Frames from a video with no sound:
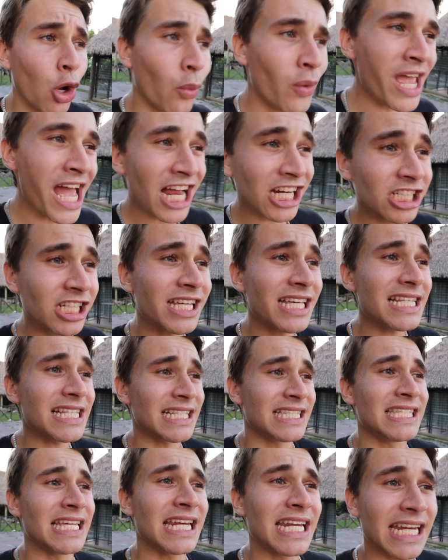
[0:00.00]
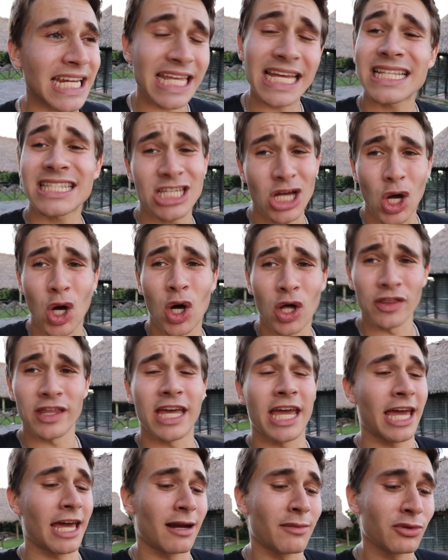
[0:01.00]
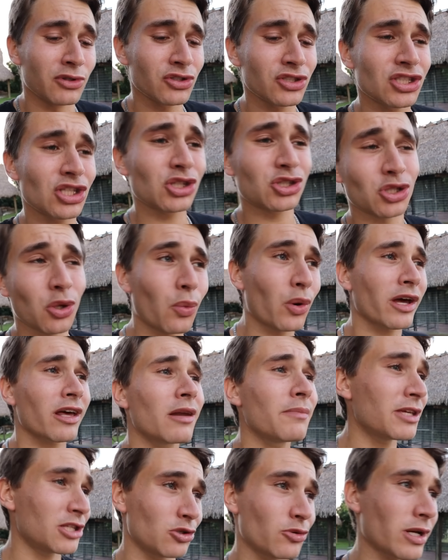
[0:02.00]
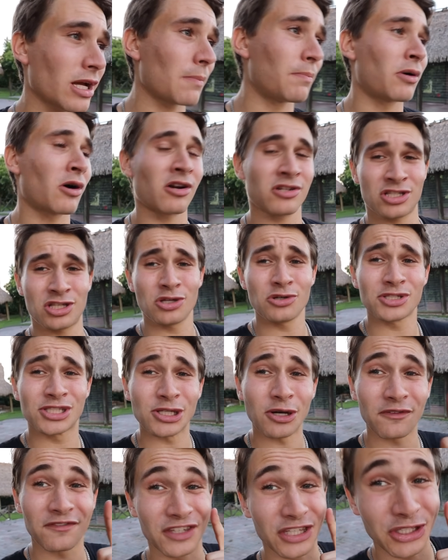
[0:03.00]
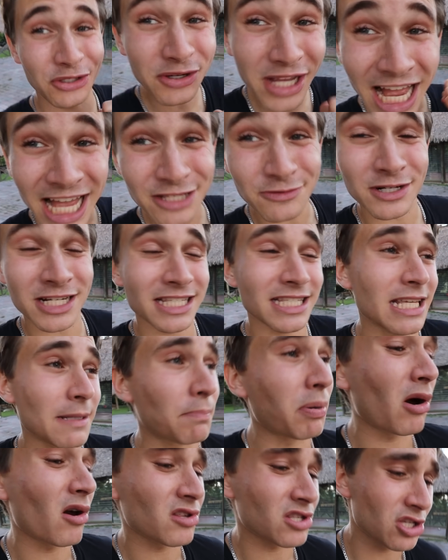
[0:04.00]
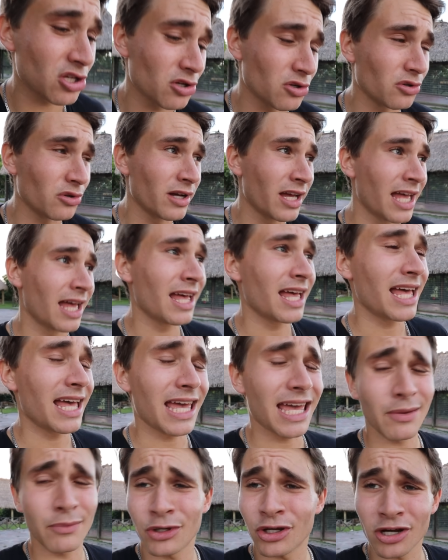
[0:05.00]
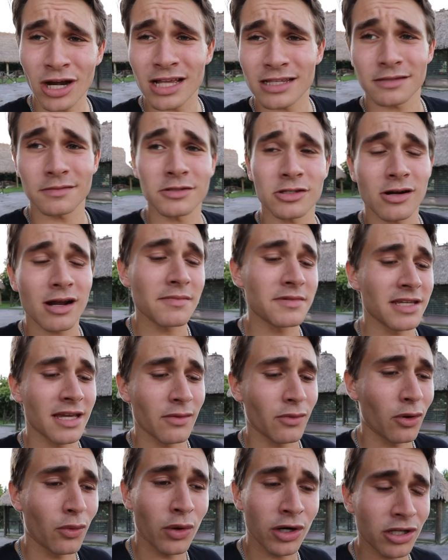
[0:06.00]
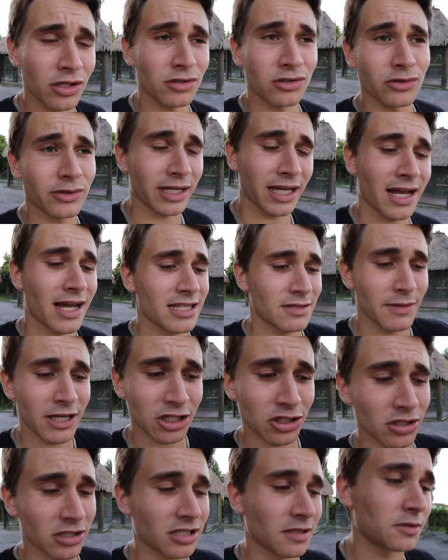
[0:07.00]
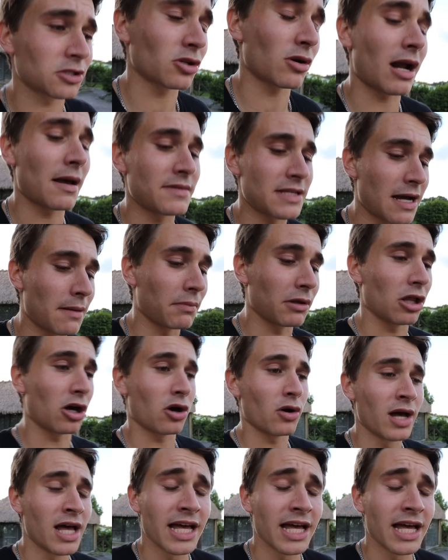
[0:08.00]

we actually didn't get to all the animals, so we're going to be doing a part 2. So if you guys want to see part 2, and when you're not subscribed yet, well, what are you doing, guys? Make sure to subscribe down below.